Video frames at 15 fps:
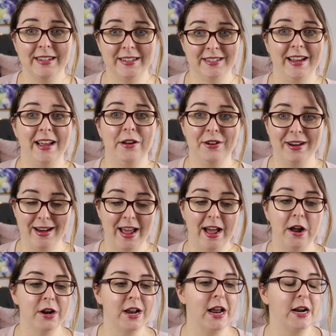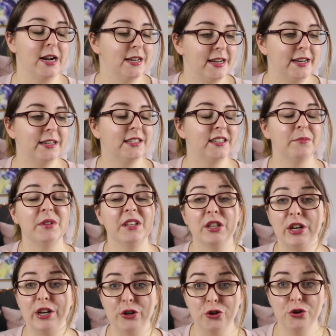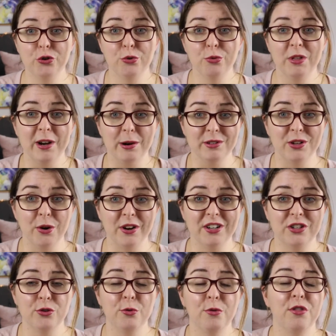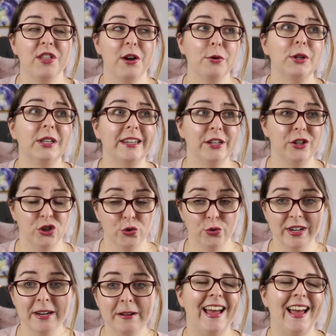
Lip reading: down and out, and I needed something that I knew that I was going to thoroughly enjoy,